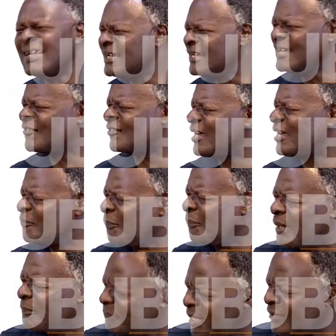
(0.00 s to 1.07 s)
need some
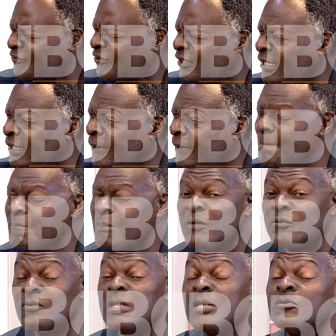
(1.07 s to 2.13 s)
place here.
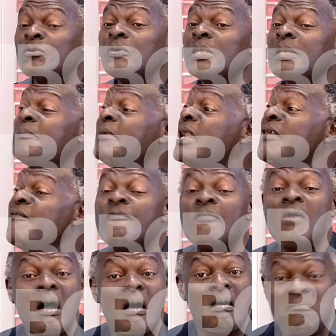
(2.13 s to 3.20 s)
So they told him,
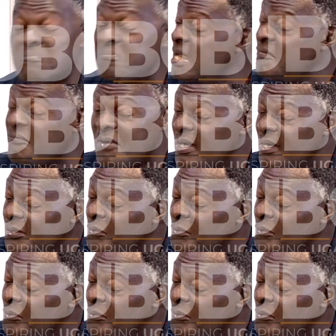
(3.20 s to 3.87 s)
never, never, you